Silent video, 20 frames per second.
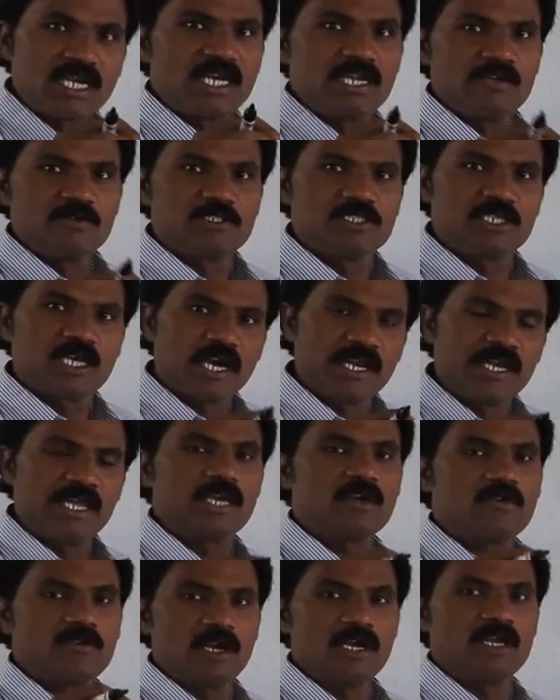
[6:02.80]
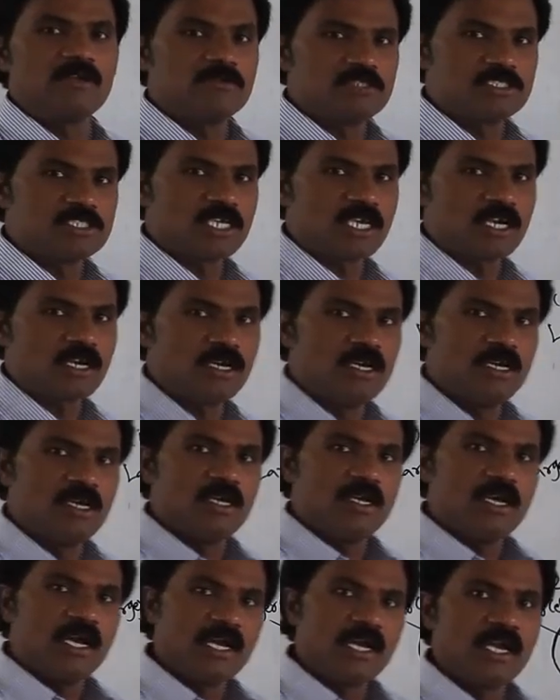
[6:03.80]
division, unequal division,
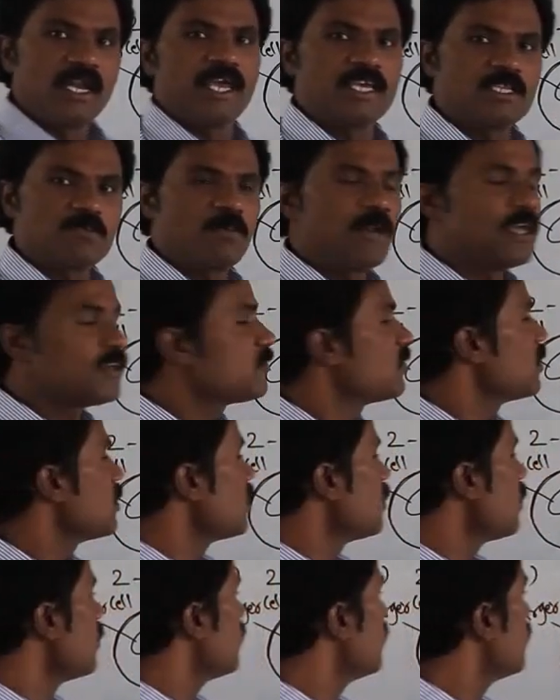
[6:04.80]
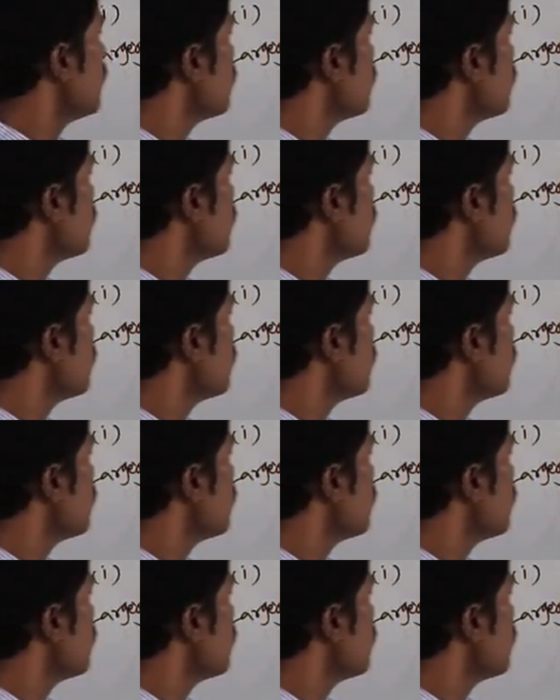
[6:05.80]
it takes place in the,